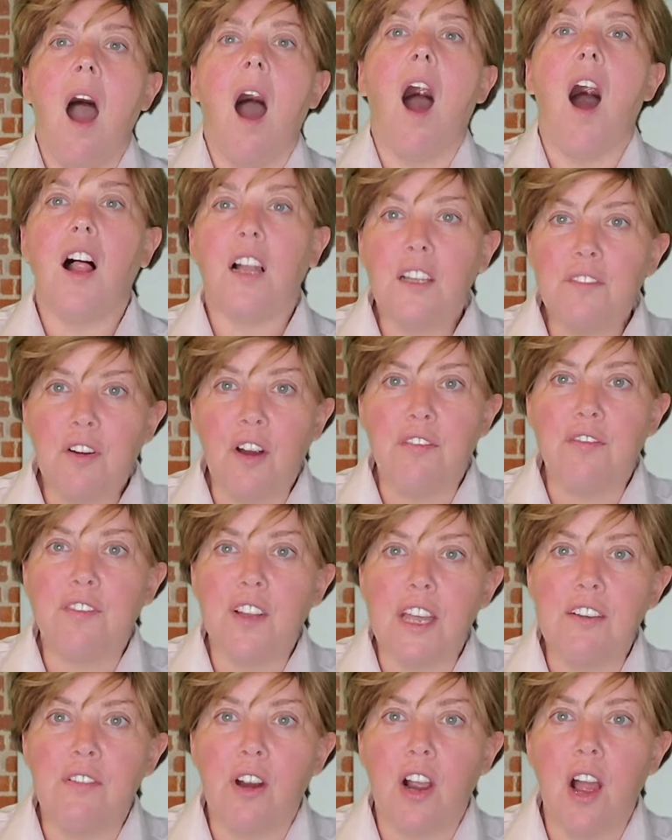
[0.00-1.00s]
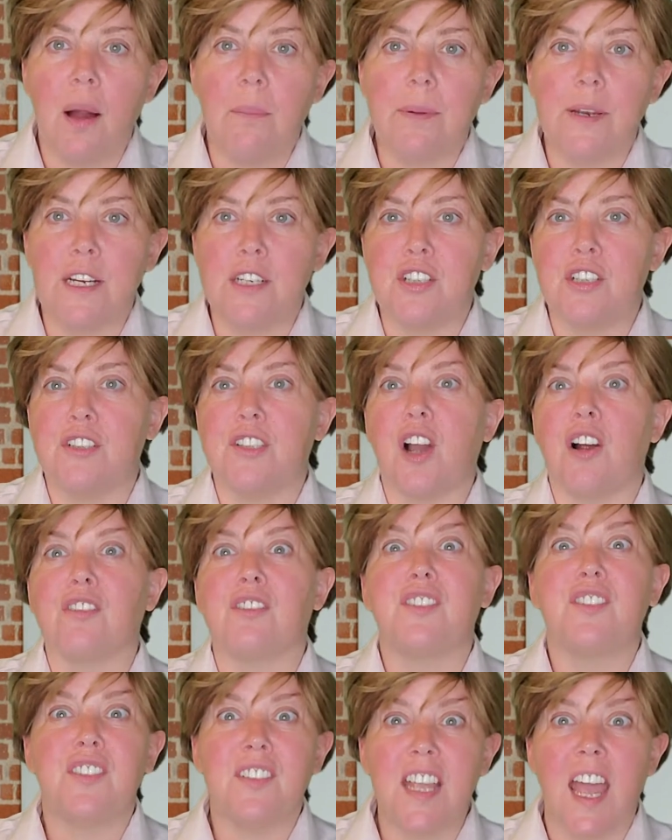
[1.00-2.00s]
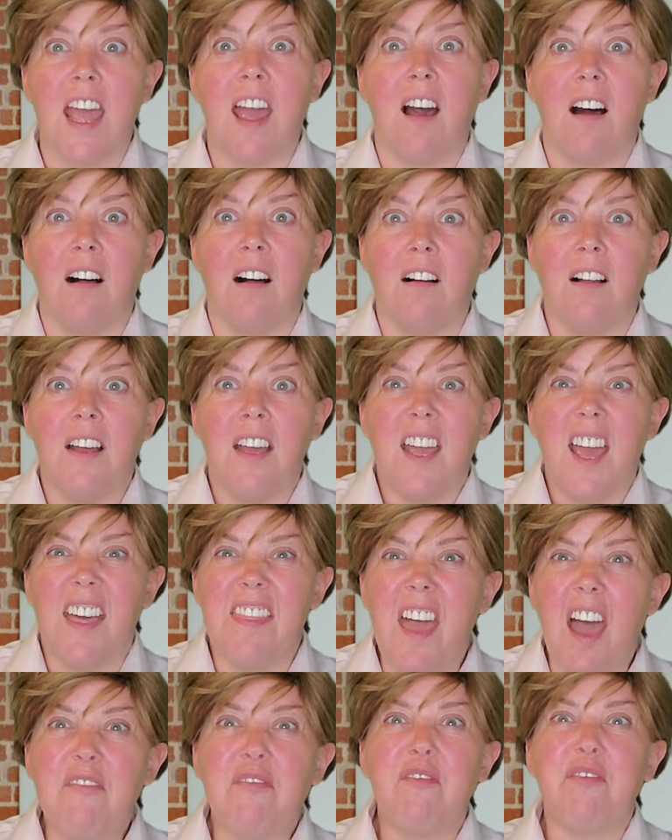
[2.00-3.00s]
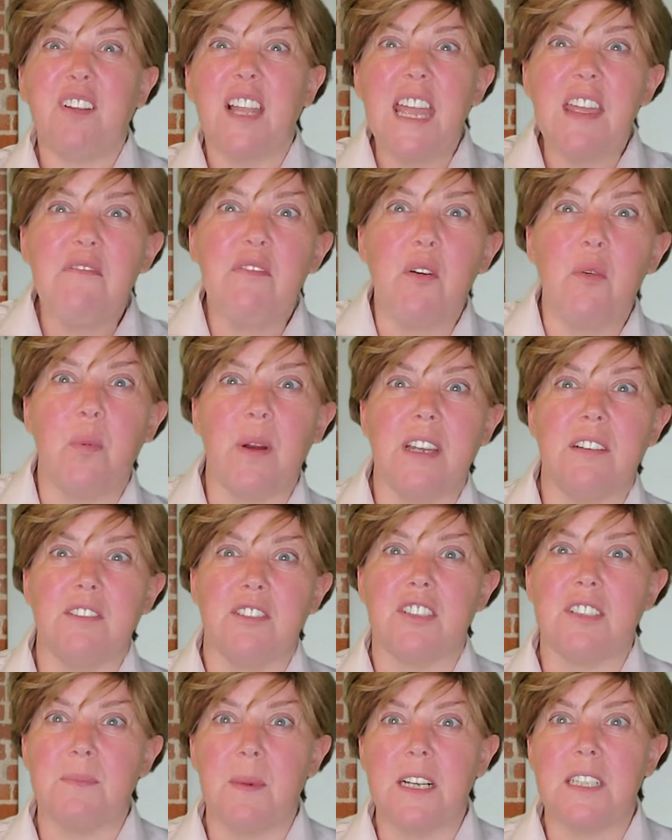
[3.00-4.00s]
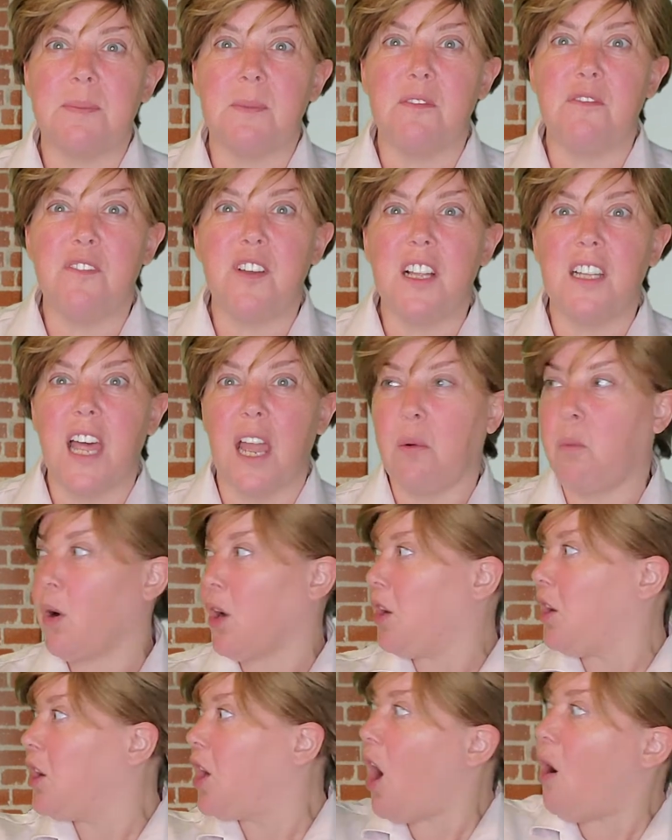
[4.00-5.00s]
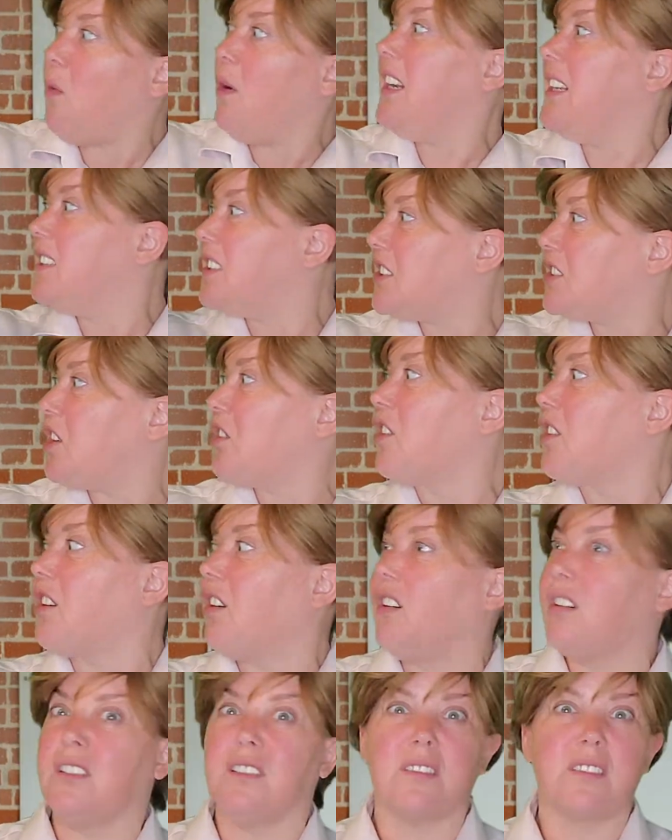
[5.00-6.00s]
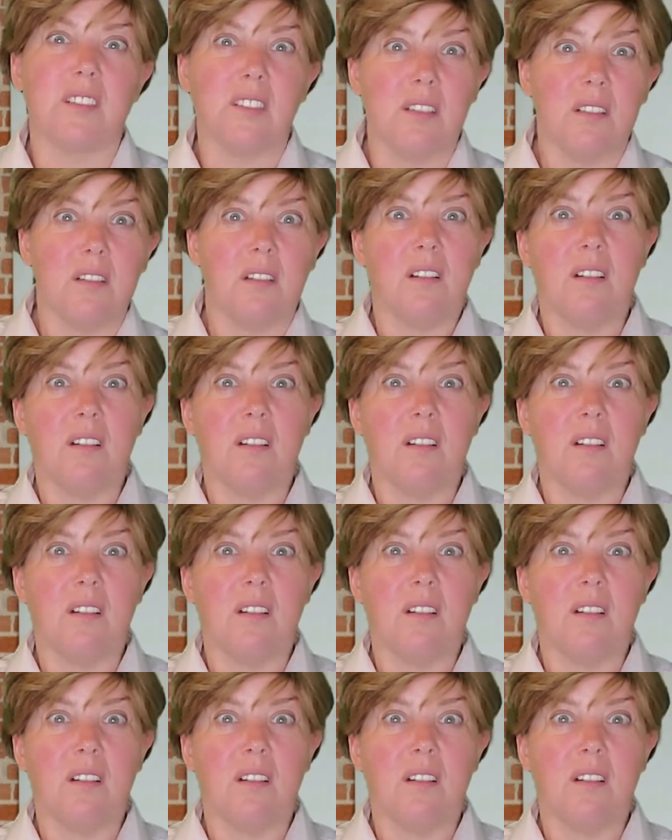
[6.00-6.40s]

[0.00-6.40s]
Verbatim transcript: All of our flavor combinations are stale, and that flavor wheel just makes me feel like we're going in circles.